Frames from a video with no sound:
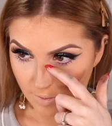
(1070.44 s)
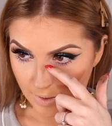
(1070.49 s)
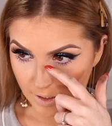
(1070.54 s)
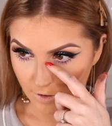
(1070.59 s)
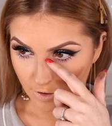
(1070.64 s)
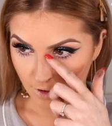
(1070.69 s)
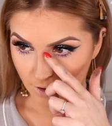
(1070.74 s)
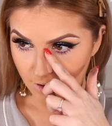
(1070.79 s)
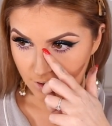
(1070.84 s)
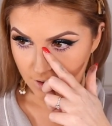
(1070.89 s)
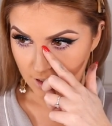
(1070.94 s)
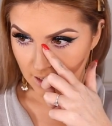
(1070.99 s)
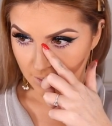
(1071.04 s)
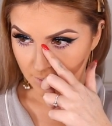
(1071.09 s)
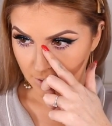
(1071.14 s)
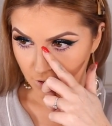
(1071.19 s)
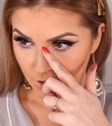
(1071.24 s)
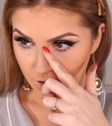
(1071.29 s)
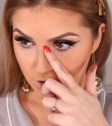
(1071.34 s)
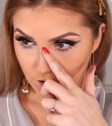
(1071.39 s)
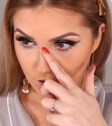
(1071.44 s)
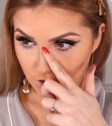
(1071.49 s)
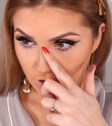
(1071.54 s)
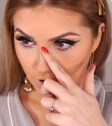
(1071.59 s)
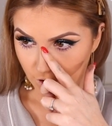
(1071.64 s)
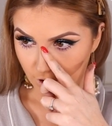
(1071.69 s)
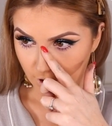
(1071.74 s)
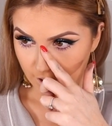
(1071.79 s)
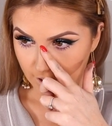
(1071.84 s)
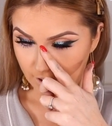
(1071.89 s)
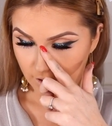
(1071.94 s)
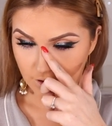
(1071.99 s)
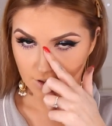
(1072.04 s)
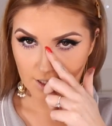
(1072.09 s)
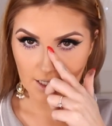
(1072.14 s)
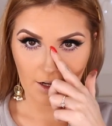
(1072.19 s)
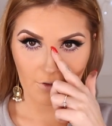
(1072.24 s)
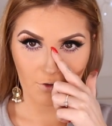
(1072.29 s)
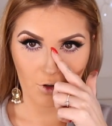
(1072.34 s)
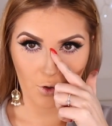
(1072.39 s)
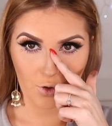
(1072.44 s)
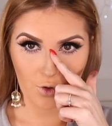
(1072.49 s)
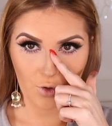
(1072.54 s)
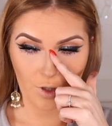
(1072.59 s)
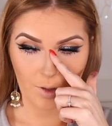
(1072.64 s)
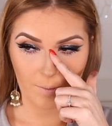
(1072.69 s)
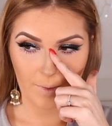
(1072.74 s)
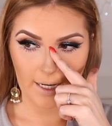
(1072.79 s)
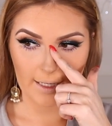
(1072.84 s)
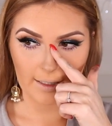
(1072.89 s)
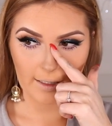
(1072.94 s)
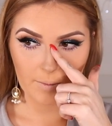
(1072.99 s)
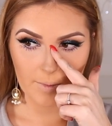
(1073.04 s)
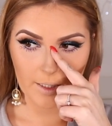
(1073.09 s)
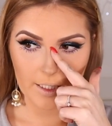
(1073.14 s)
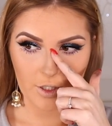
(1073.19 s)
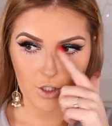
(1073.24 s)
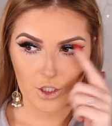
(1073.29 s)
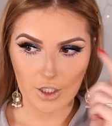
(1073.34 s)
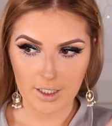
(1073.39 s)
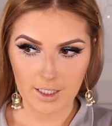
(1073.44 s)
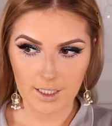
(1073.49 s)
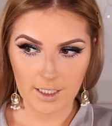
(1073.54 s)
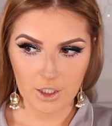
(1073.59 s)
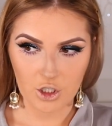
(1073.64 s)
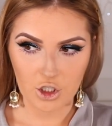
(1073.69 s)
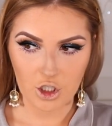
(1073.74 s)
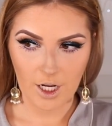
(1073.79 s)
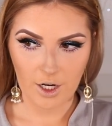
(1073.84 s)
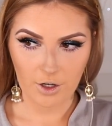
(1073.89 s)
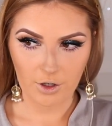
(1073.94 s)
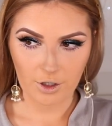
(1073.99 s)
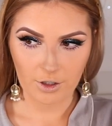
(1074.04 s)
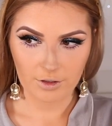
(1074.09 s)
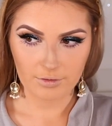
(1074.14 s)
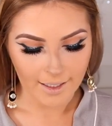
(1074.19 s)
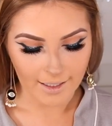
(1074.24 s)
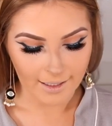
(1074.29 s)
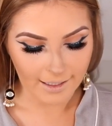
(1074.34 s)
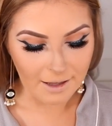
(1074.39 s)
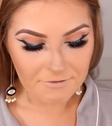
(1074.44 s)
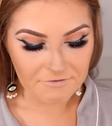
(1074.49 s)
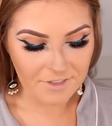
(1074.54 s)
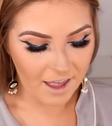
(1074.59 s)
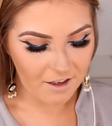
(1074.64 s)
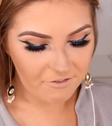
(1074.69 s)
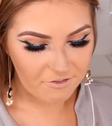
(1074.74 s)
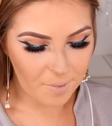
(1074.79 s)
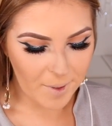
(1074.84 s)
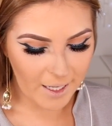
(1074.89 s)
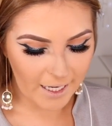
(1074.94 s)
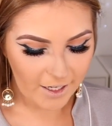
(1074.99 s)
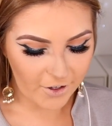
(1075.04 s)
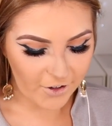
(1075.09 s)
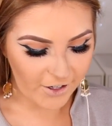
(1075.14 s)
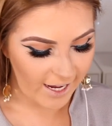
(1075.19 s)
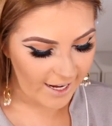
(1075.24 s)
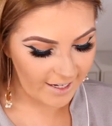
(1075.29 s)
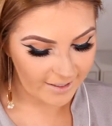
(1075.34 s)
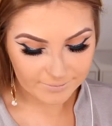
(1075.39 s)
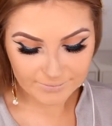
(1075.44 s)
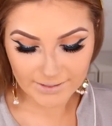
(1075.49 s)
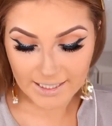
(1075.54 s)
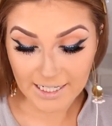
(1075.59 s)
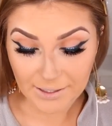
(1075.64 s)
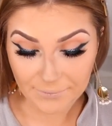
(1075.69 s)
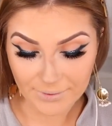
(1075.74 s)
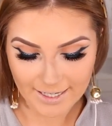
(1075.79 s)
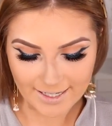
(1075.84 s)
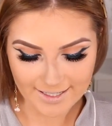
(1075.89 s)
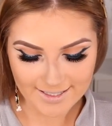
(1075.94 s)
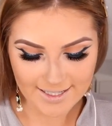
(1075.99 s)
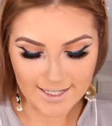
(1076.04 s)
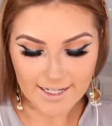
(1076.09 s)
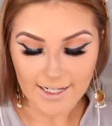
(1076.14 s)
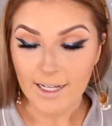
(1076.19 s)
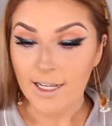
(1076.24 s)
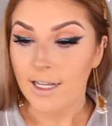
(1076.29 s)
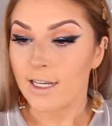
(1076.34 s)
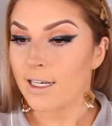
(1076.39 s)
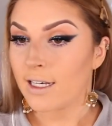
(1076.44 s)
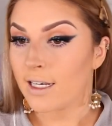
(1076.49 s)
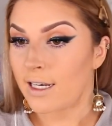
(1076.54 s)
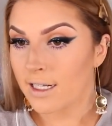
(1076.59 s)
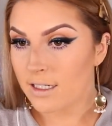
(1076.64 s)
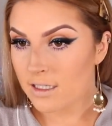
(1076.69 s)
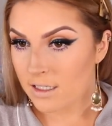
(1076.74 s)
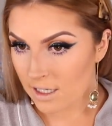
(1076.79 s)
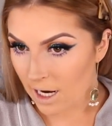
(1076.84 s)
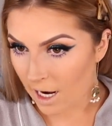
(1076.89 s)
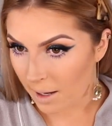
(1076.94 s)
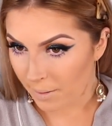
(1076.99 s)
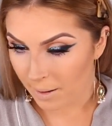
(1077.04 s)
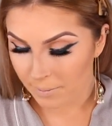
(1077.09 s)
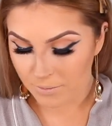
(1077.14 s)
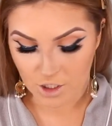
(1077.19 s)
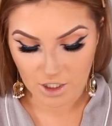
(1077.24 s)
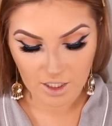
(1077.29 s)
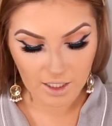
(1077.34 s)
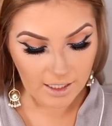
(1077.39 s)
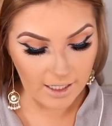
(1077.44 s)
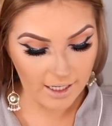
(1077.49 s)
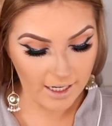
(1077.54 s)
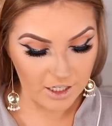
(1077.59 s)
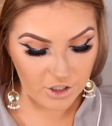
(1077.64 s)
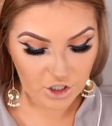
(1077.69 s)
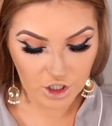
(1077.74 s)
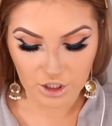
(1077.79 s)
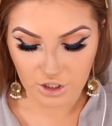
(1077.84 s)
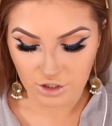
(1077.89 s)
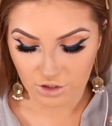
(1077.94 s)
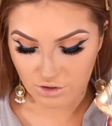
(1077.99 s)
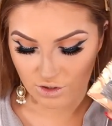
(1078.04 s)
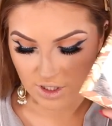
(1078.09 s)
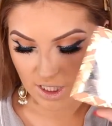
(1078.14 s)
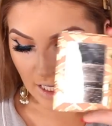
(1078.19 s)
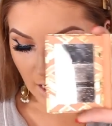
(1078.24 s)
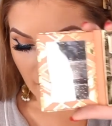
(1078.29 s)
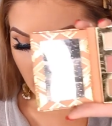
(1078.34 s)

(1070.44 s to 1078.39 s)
on my nose, like my nose is so crooked, it looks like I've contoured it badly, but it's just like a shadow. Love that for me. Okay, anyways, next up I'm just gonna actually use the